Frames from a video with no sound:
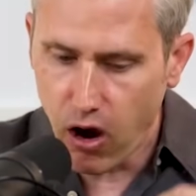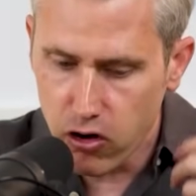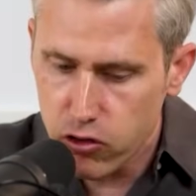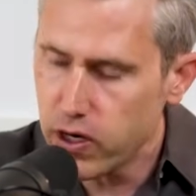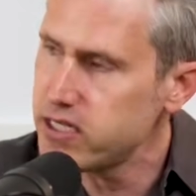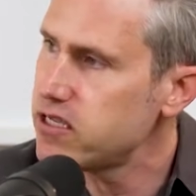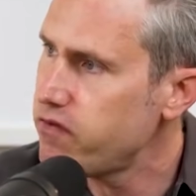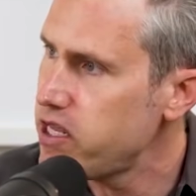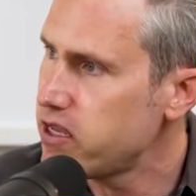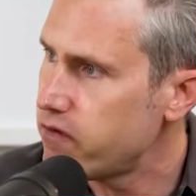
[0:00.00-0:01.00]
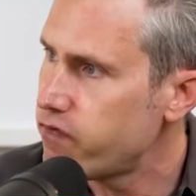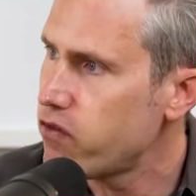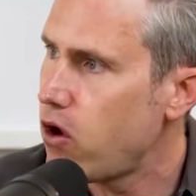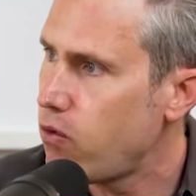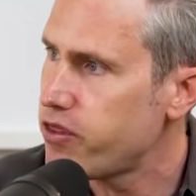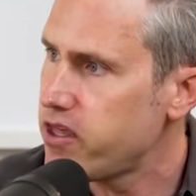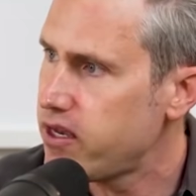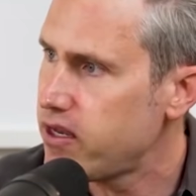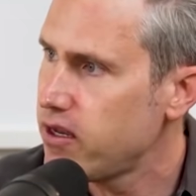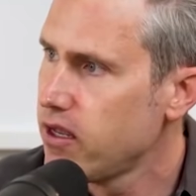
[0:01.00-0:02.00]
our creativity can flow
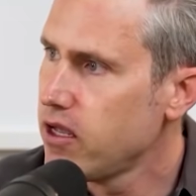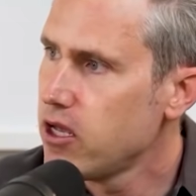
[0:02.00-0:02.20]
within it.